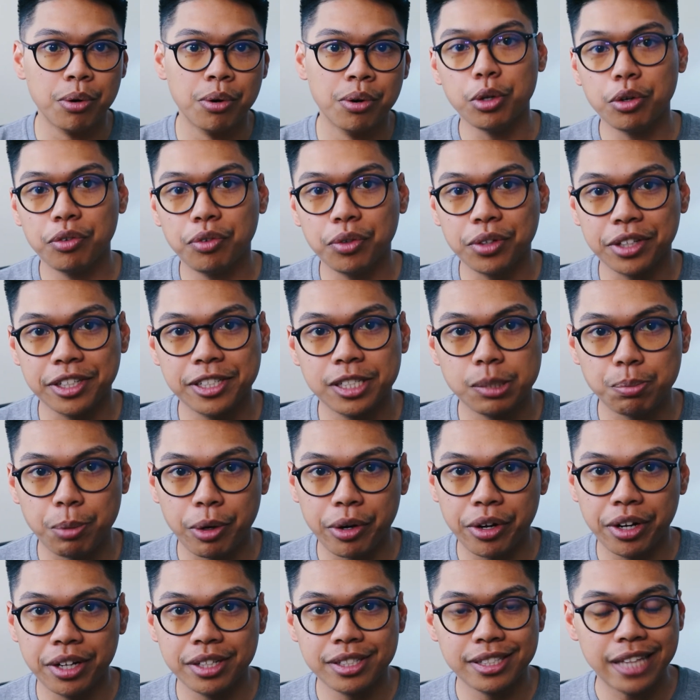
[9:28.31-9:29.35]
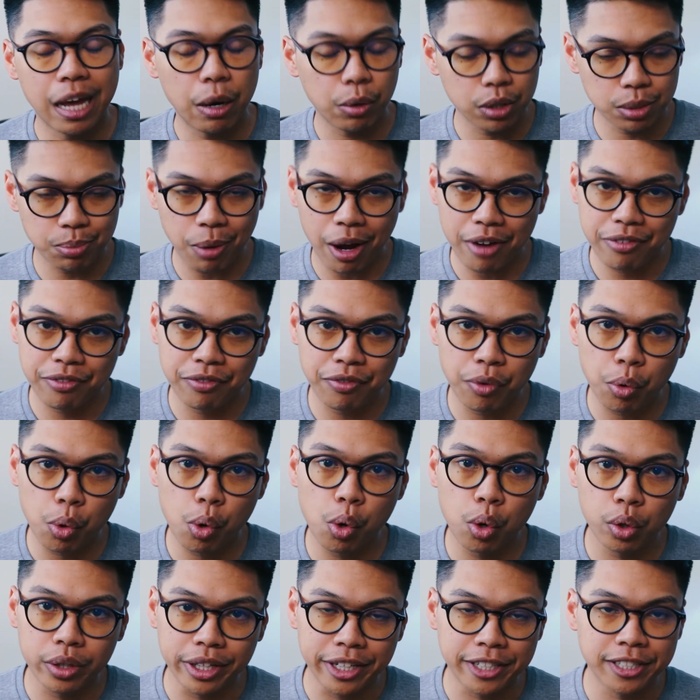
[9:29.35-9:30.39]
Beautiful experience. That was my
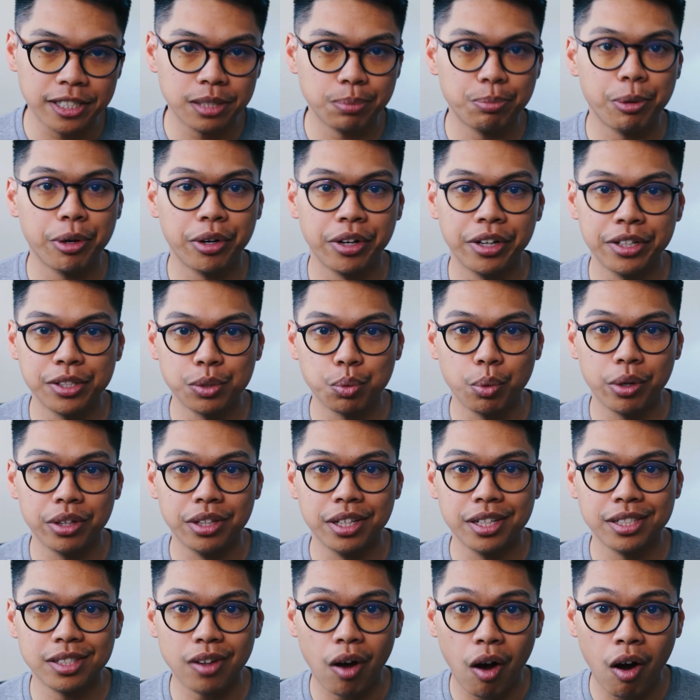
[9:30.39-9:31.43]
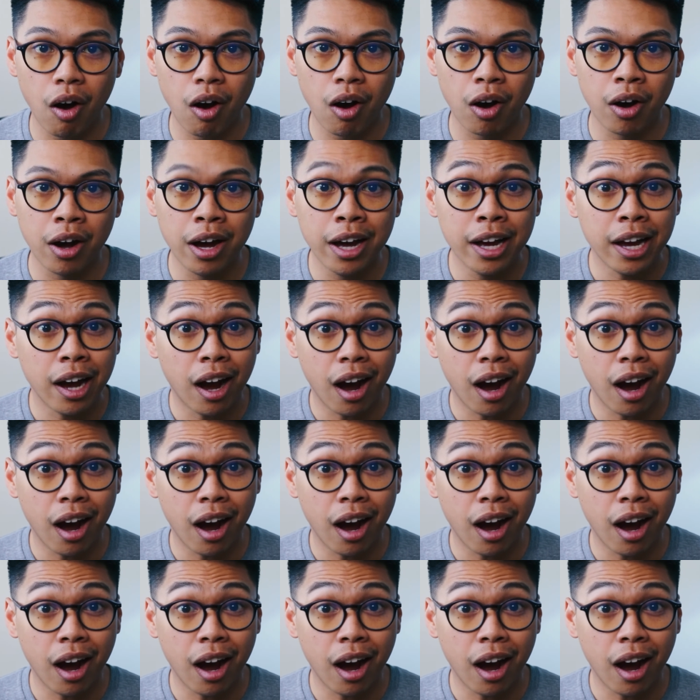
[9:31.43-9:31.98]
full experience with this all.